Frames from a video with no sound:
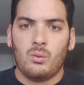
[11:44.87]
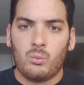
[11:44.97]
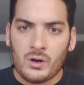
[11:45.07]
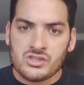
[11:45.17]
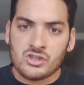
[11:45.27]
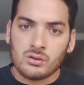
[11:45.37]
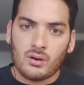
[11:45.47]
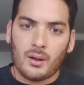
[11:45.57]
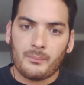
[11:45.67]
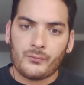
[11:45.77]
which you
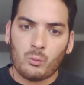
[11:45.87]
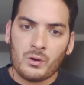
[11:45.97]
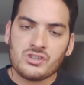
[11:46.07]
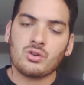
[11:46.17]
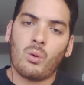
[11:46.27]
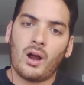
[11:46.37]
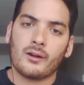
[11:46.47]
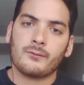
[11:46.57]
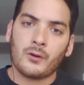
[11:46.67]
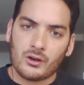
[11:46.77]

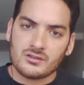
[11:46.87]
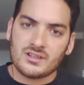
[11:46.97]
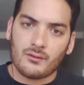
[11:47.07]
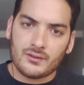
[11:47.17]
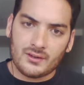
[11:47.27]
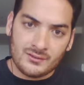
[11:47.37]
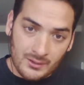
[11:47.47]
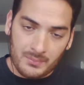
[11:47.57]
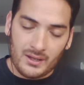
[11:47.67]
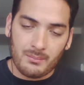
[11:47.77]
want for yourself
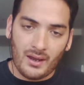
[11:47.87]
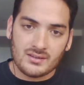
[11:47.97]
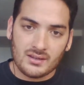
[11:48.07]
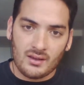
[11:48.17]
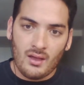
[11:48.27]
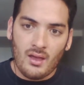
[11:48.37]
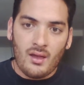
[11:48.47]
to be, basically,